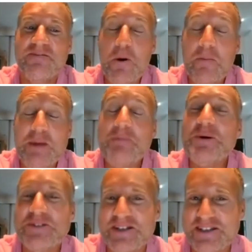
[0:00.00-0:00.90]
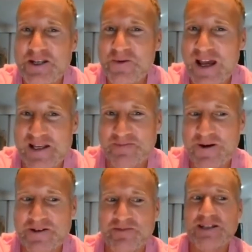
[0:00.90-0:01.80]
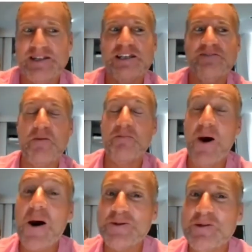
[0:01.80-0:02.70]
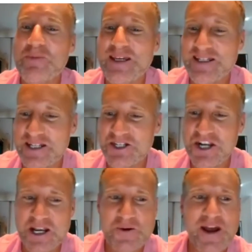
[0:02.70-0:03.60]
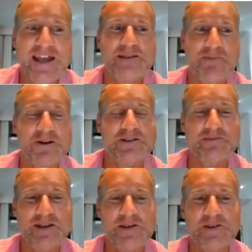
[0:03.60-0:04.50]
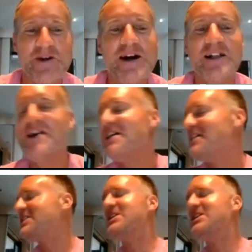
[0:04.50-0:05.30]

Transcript: for people to see where his bottom is, it's for Bartleby to check where his bottom is as well. He